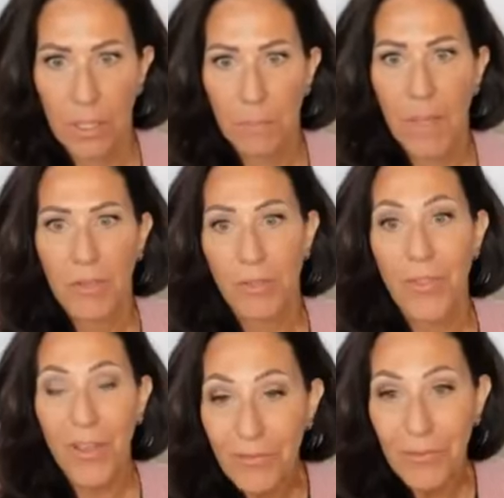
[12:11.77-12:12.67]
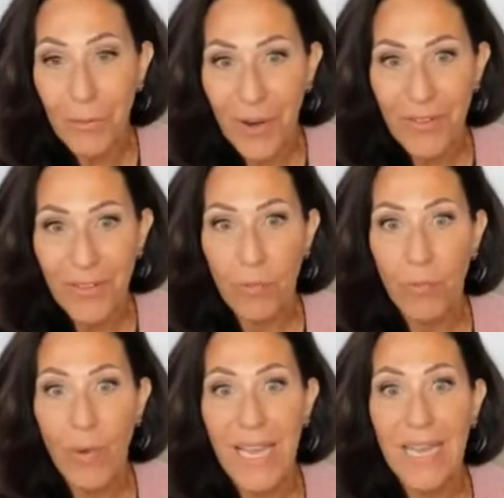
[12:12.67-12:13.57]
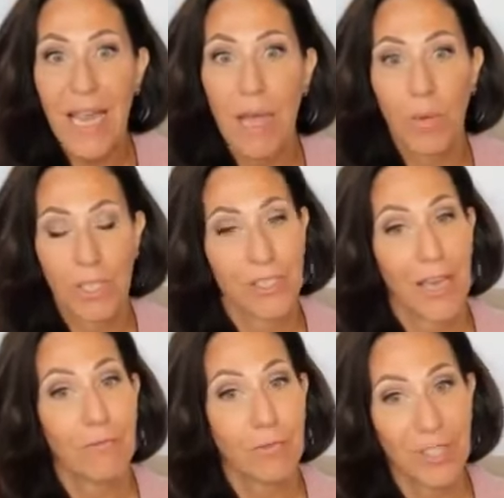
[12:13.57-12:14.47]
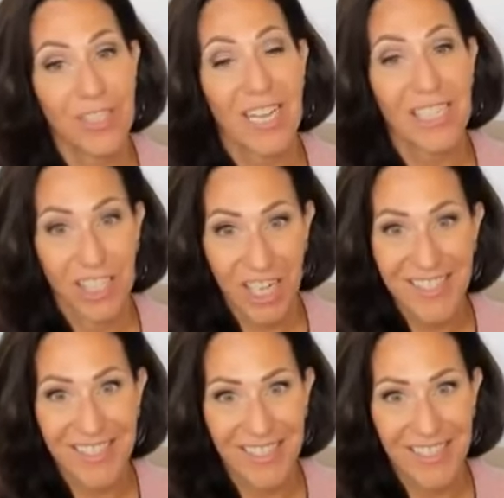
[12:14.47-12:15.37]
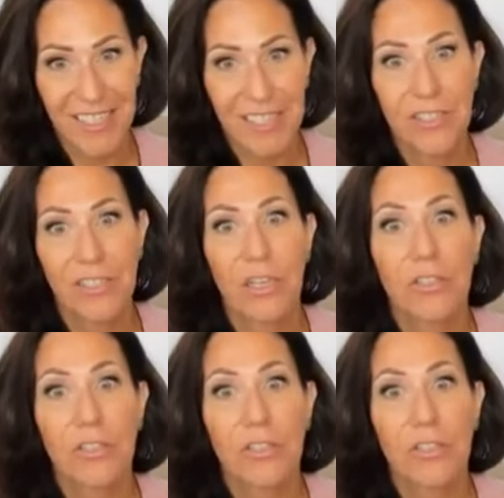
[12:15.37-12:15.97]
So therefore, the rate at which that food is digested is